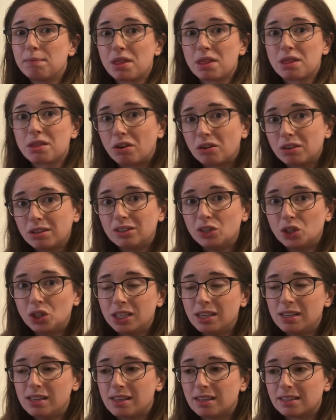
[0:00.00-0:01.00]

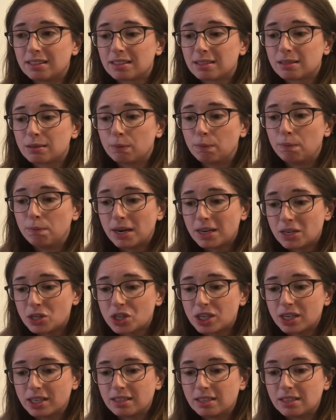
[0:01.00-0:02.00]
mythology that's
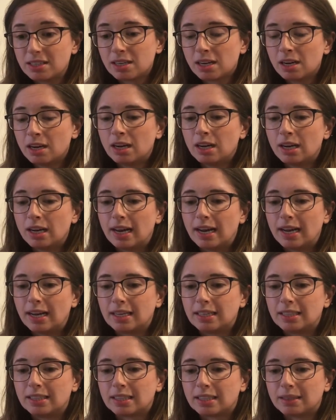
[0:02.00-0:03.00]
mentioned,
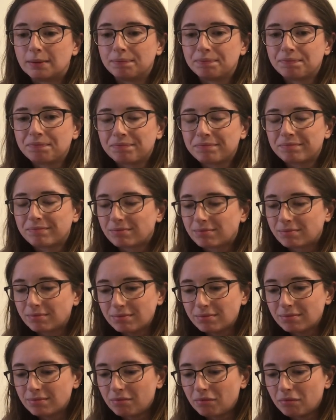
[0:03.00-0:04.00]
and
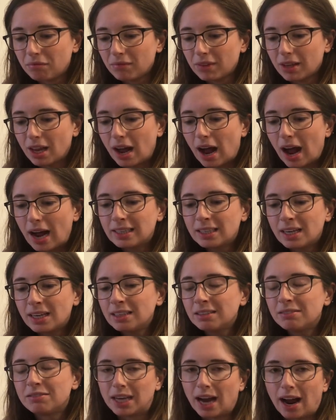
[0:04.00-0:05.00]
I
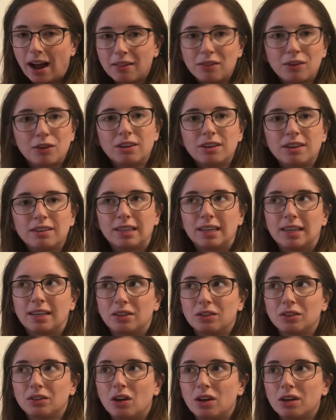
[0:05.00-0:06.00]
kind of gathered that
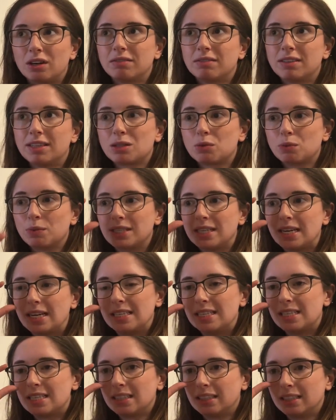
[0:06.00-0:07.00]
a lot of this was
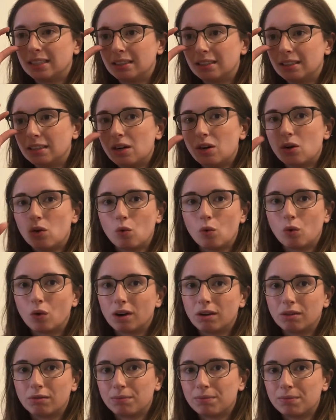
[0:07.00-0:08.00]
hinting,
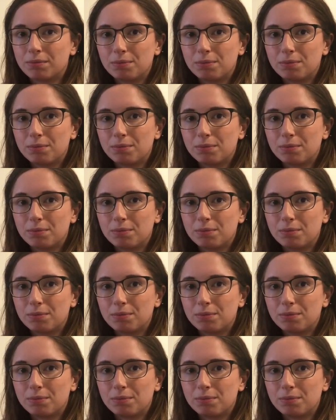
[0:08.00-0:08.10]
or